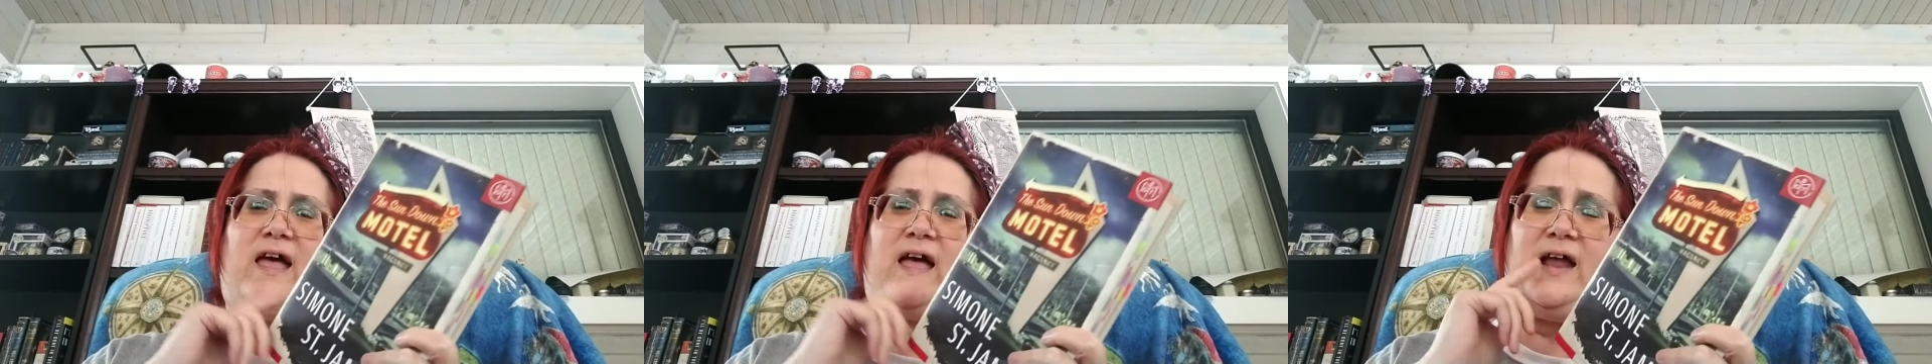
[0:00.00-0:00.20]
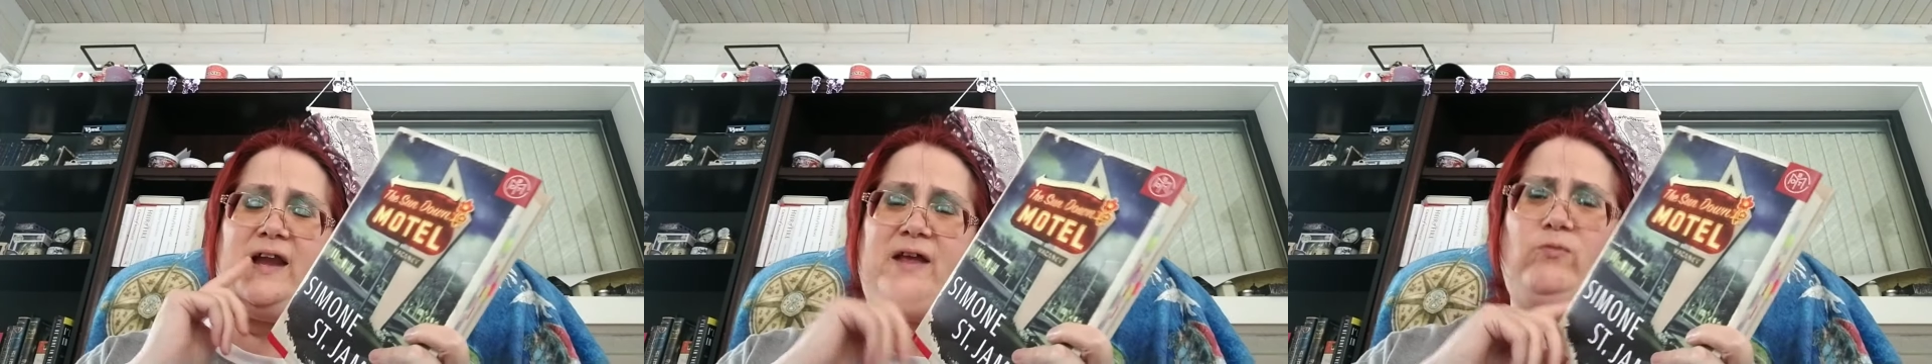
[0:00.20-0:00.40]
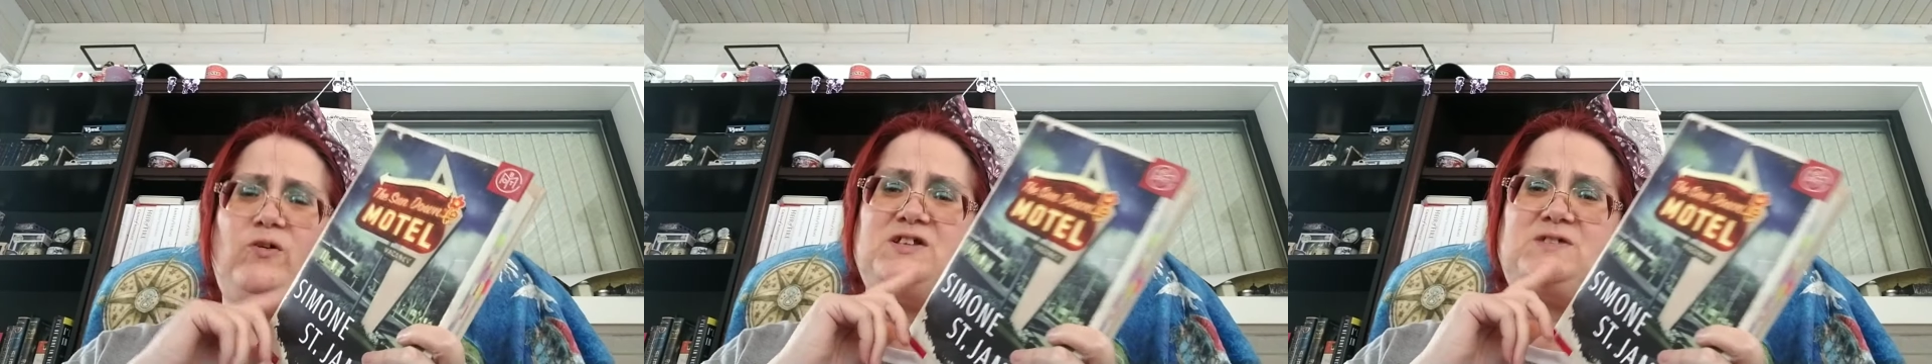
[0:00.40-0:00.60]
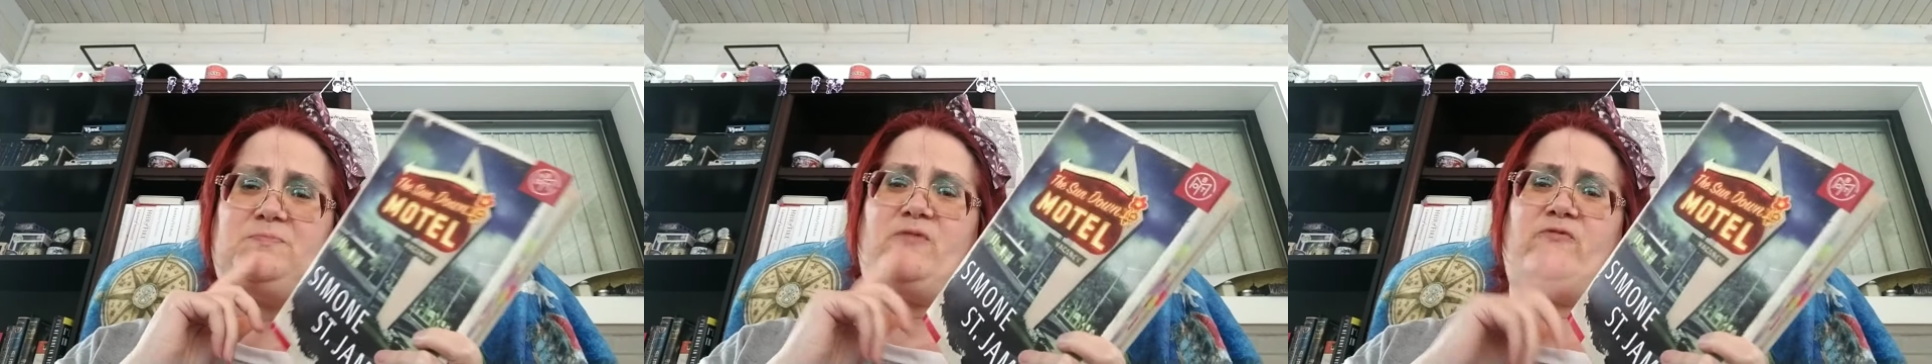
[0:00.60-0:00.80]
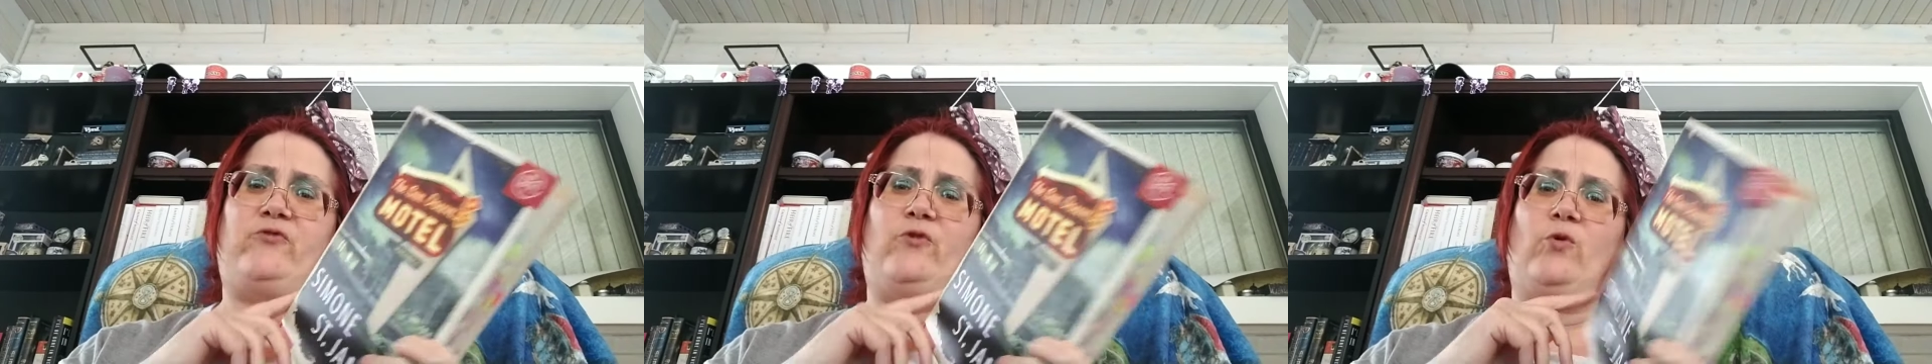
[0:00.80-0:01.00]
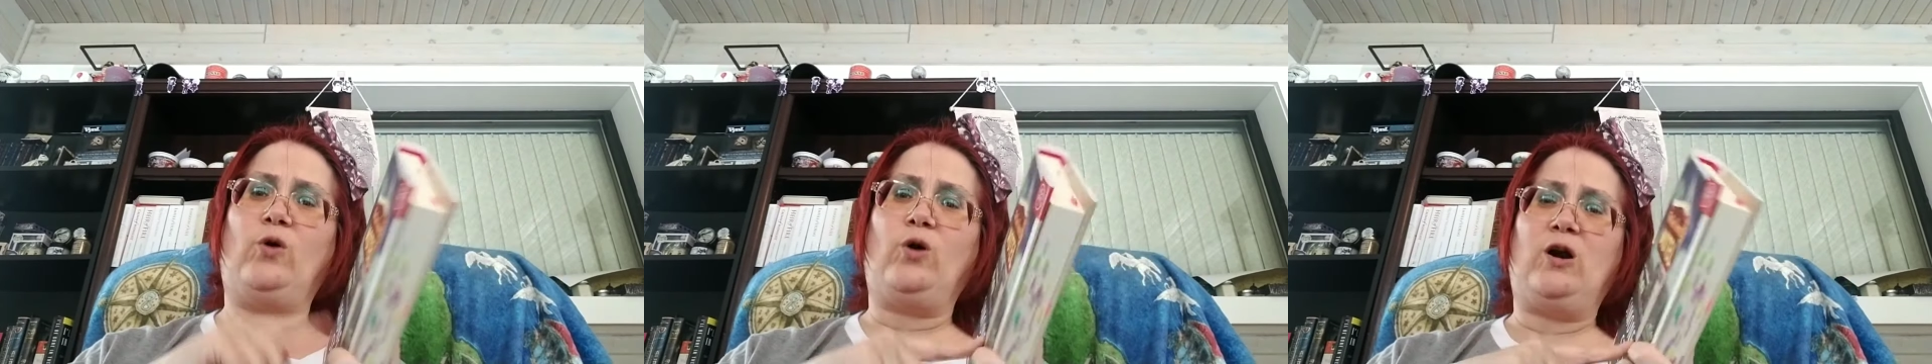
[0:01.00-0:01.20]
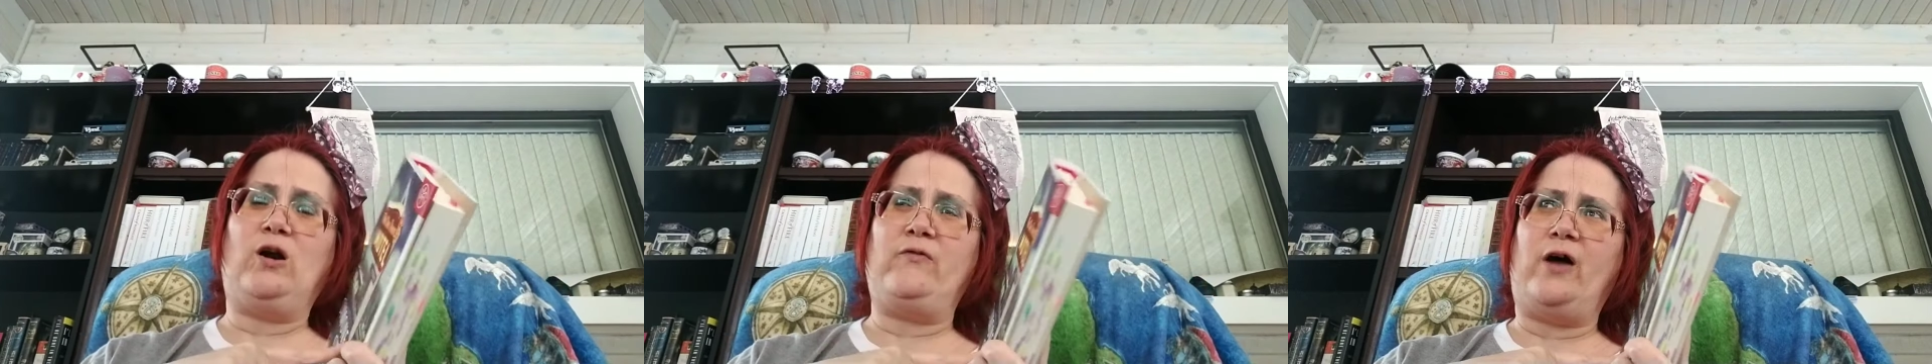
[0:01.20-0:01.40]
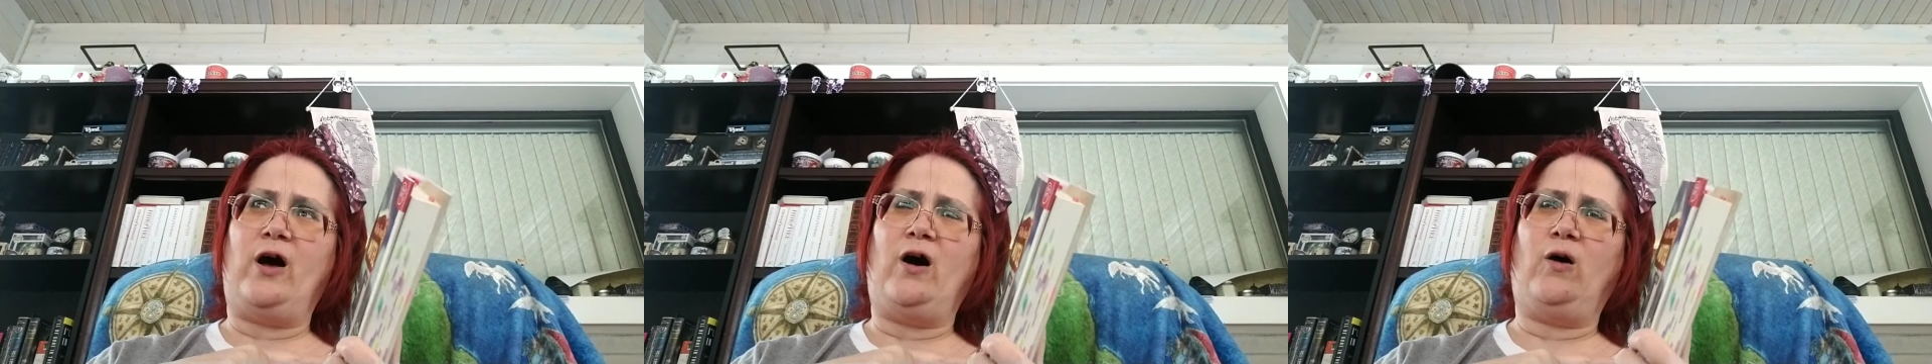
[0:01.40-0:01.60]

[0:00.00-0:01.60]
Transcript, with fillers: And it was before the